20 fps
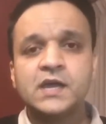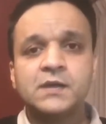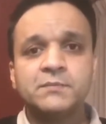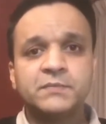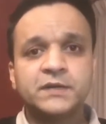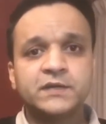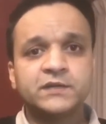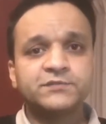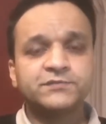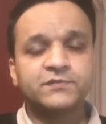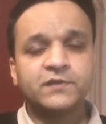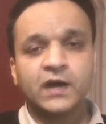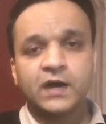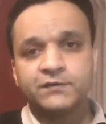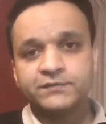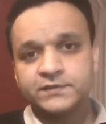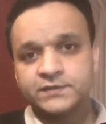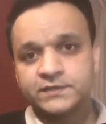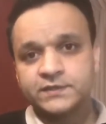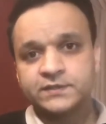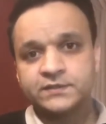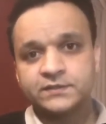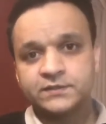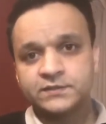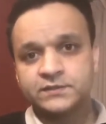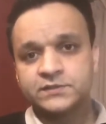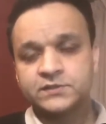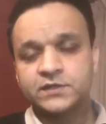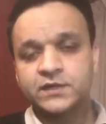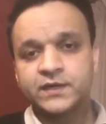But if after
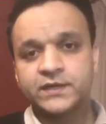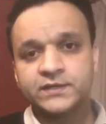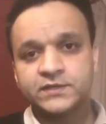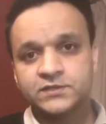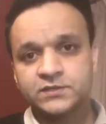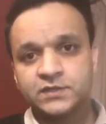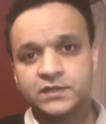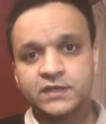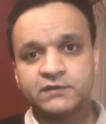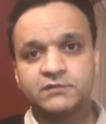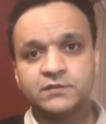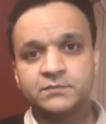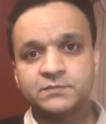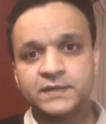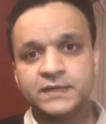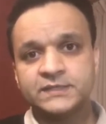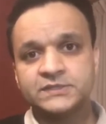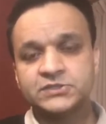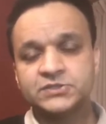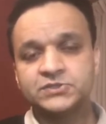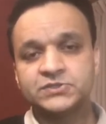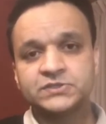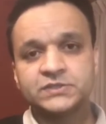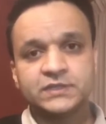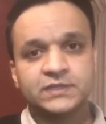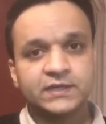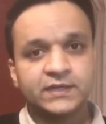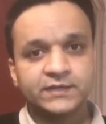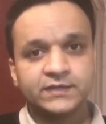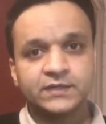trying your level best you
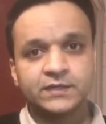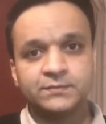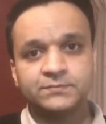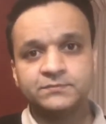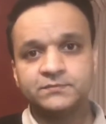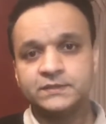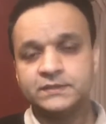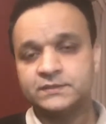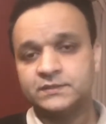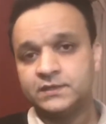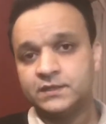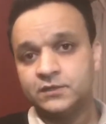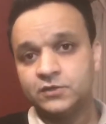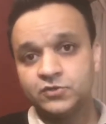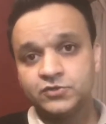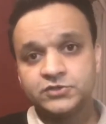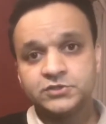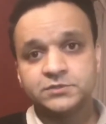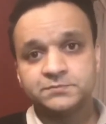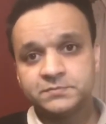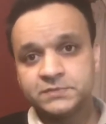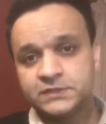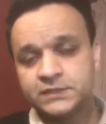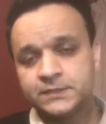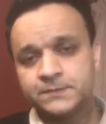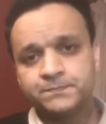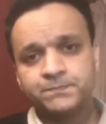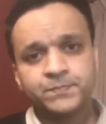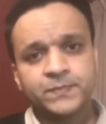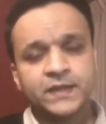still end up with a low
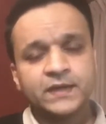GPA,